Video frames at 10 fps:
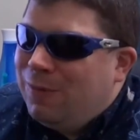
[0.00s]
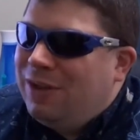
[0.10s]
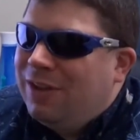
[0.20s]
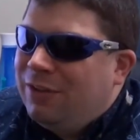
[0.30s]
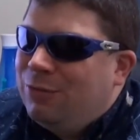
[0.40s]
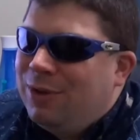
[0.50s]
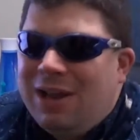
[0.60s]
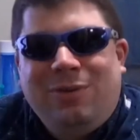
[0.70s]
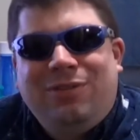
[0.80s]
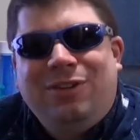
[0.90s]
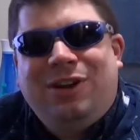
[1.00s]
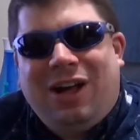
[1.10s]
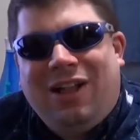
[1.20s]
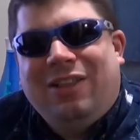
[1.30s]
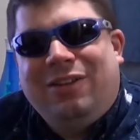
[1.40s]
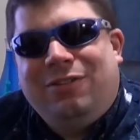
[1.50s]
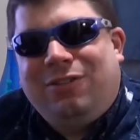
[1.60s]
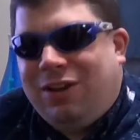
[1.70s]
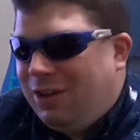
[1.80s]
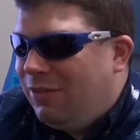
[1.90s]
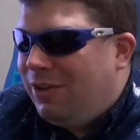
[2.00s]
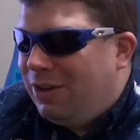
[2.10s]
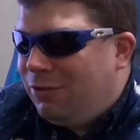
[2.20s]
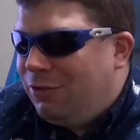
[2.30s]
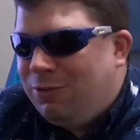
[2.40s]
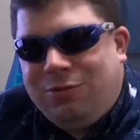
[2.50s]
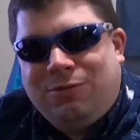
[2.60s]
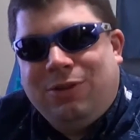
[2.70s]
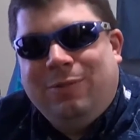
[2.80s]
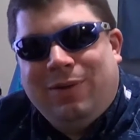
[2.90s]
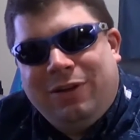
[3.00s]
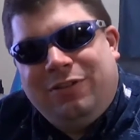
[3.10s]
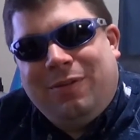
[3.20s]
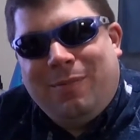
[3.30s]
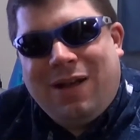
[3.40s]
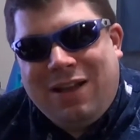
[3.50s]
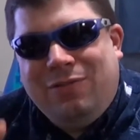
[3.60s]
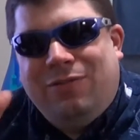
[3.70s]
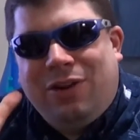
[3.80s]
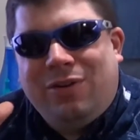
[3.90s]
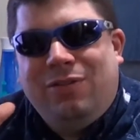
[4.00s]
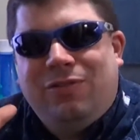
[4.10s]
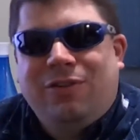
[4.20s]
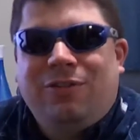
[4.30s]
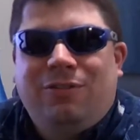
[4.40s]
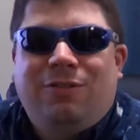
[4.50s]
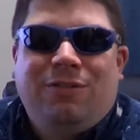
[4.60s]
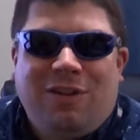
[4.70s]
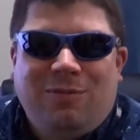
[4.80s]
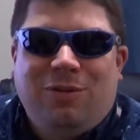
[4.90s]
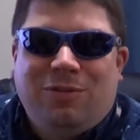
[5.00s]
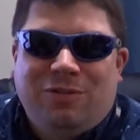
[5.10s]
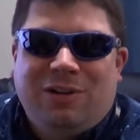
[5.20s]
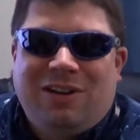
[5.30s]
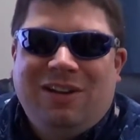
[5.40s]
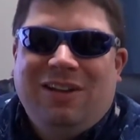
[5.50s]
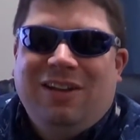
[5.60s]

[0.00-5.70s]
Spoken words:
because when I was in college and living on a shoestring budget, my very first subwoofer